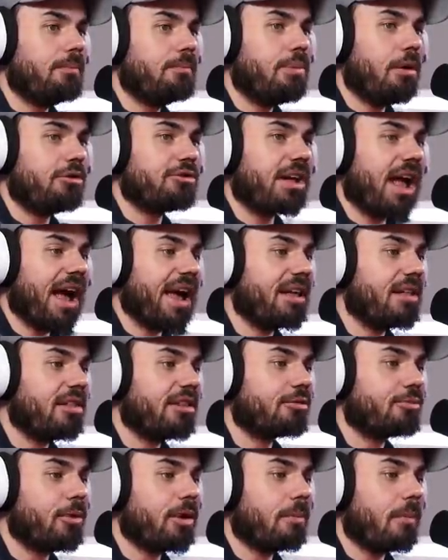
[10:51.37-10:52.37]
Bullseye.
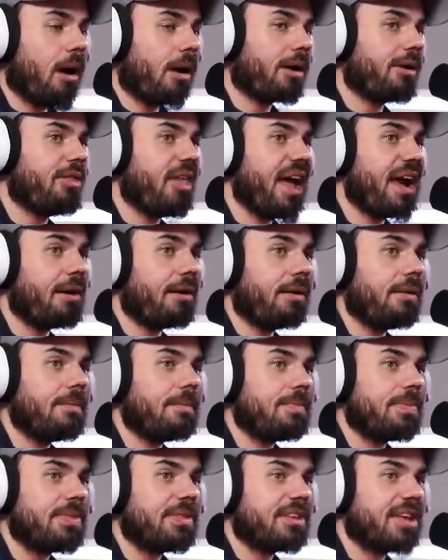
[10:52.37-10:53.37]
Let's put a marker there.
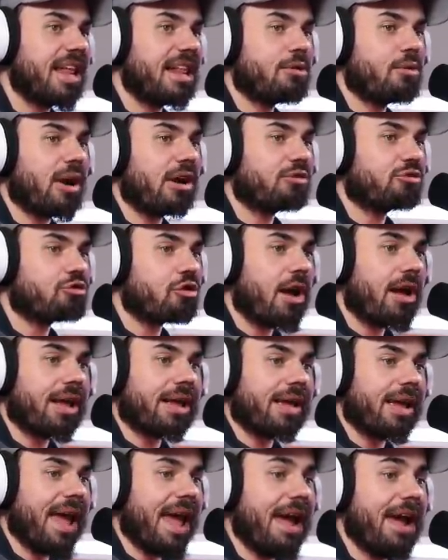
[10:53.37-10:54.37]
Get into our truck.
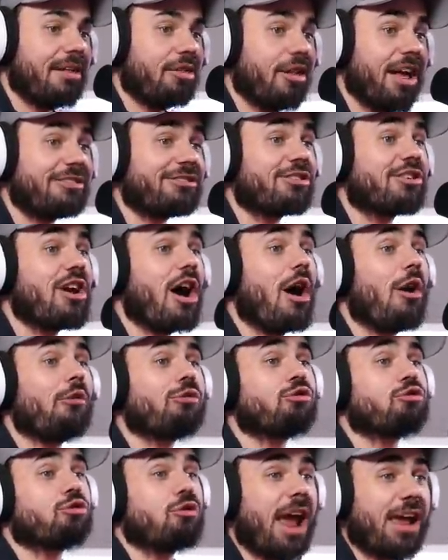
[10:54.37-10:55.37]
And let's go
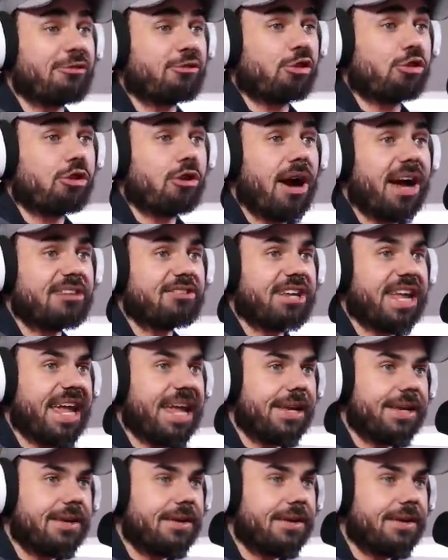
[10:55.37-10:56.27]
treasure hunting.